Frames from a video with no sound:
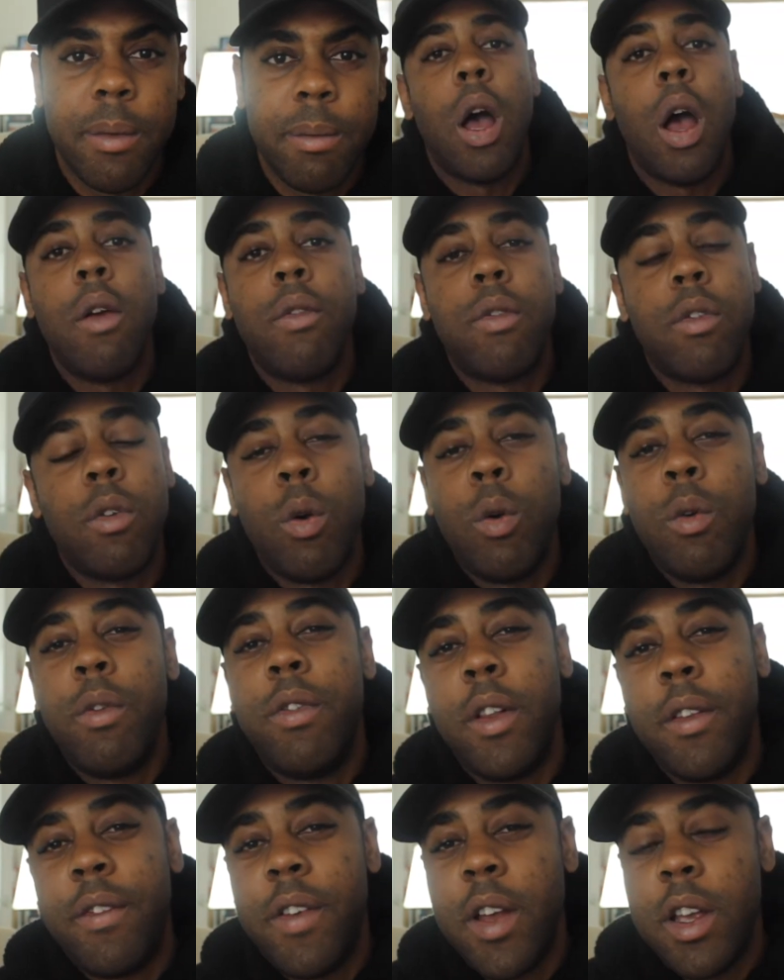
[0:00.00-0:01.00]
Overall,
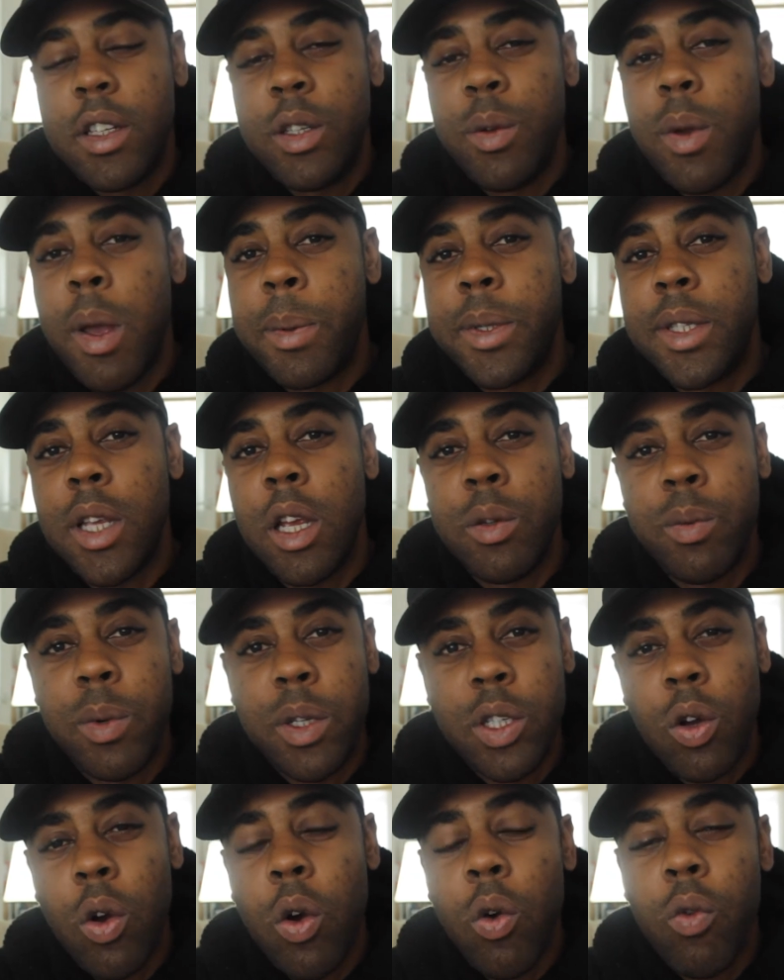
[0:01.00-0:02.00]
for the first two episodes,
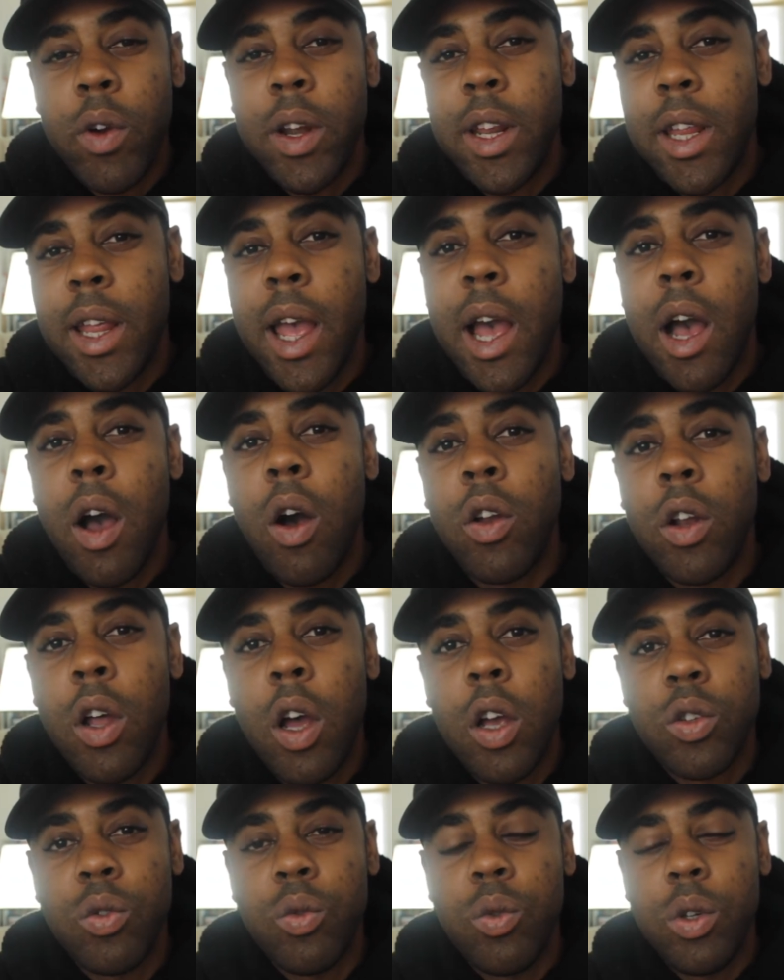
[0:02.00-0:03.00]
which are already out on
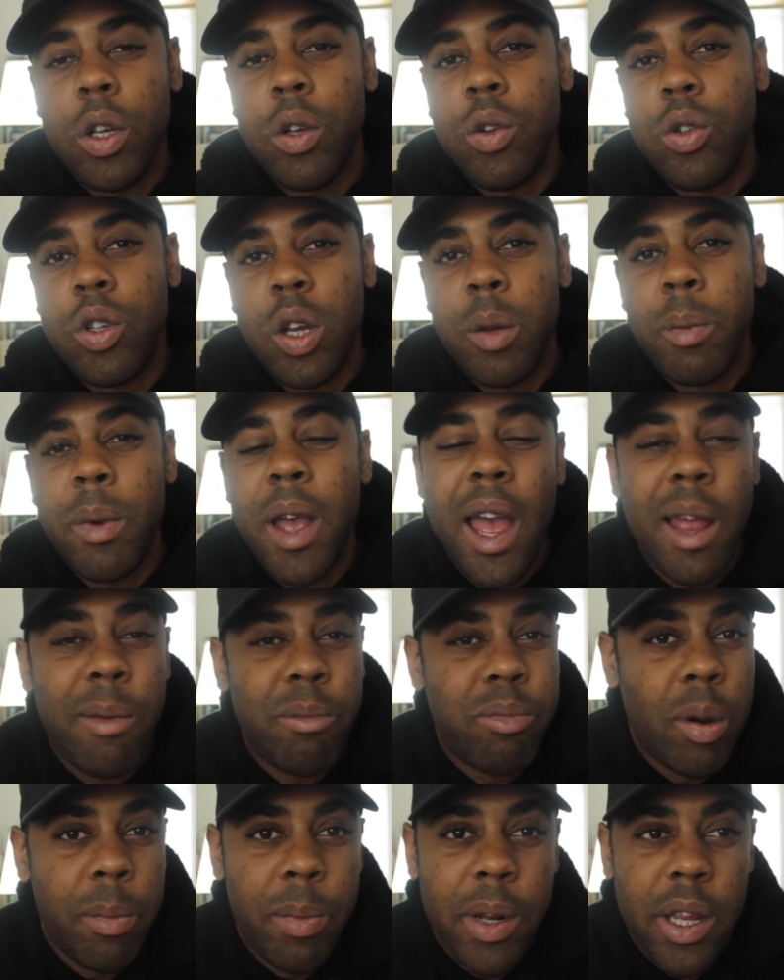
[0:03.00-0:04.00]
Arsenal YouTube
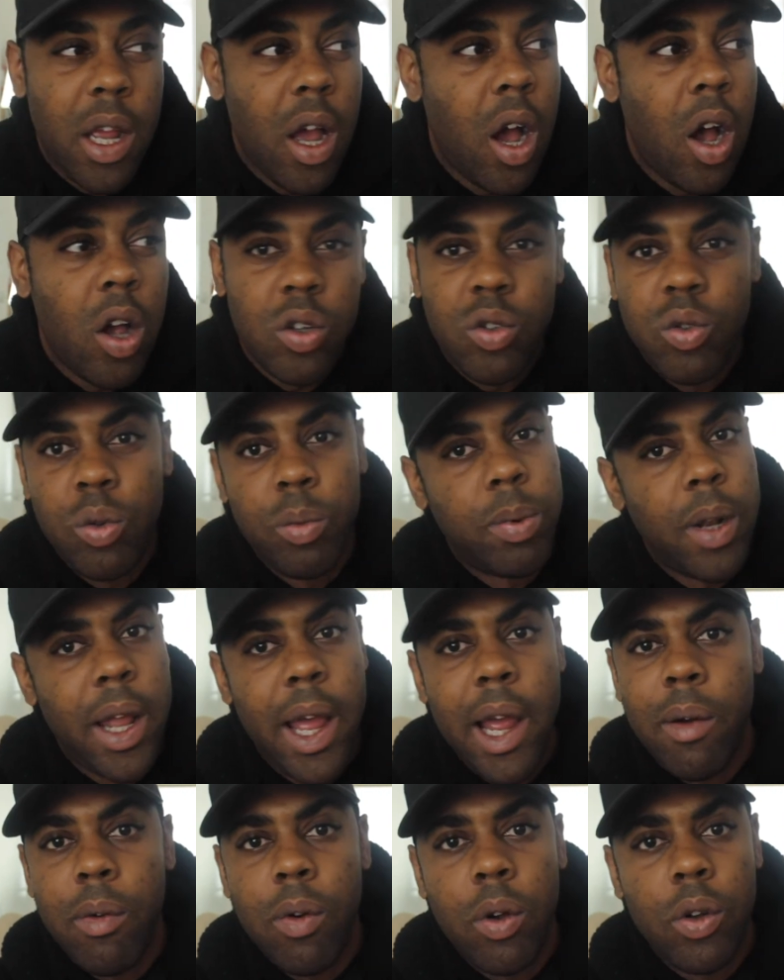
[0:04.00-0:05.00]
and probably Arsenal
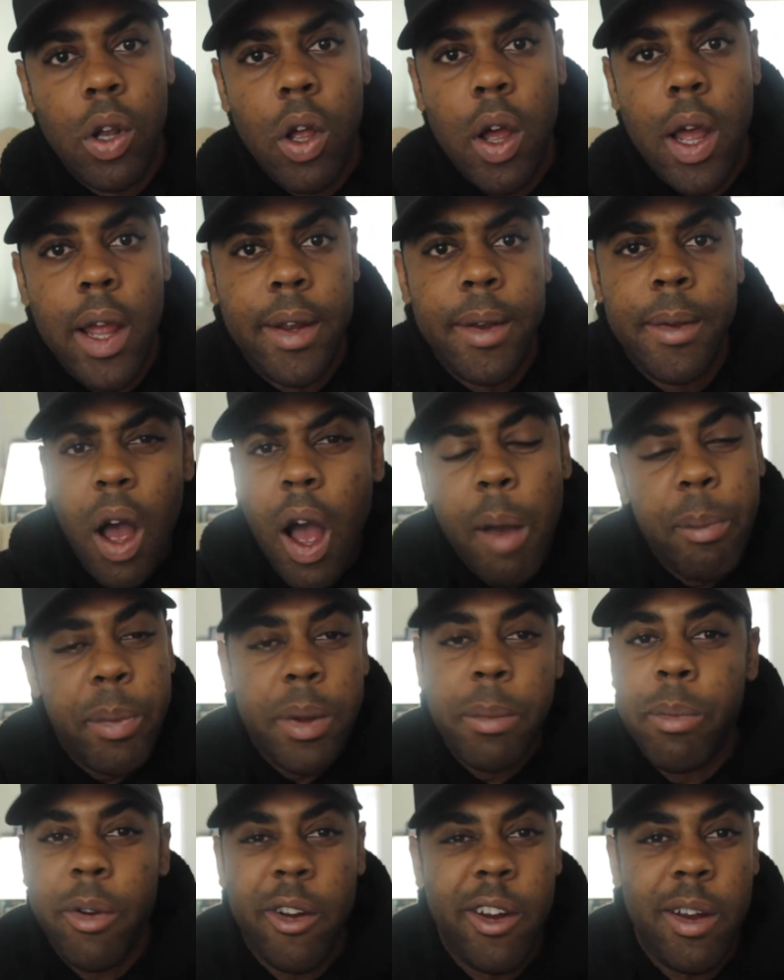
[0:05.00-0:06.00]
Player Online, I've
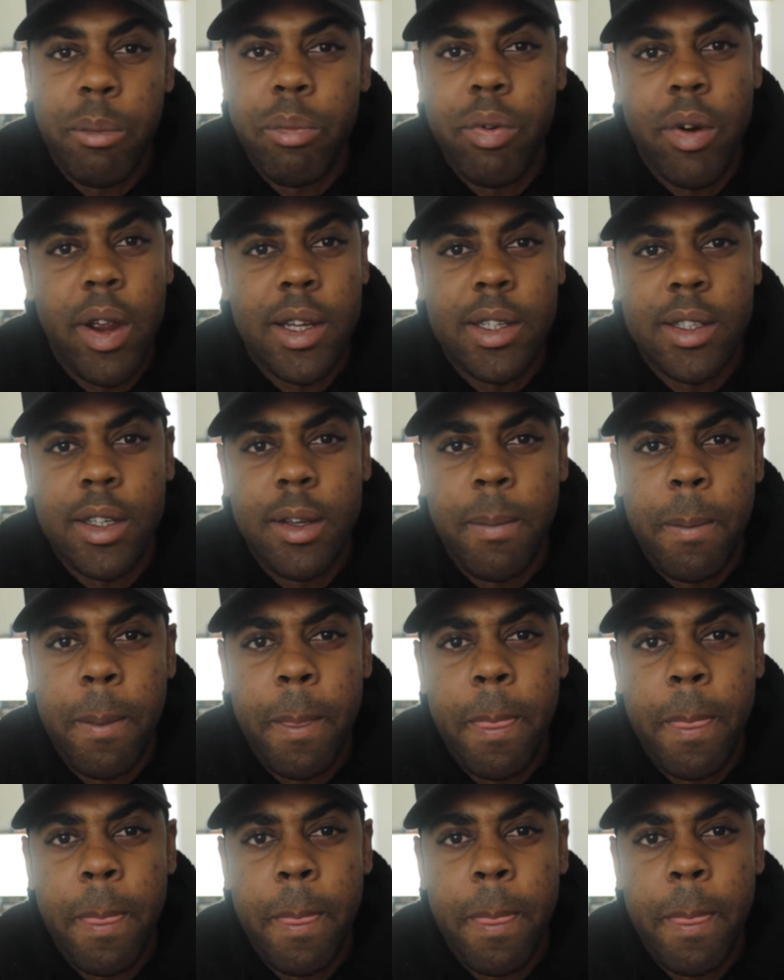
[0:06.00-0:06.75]
been very impressed.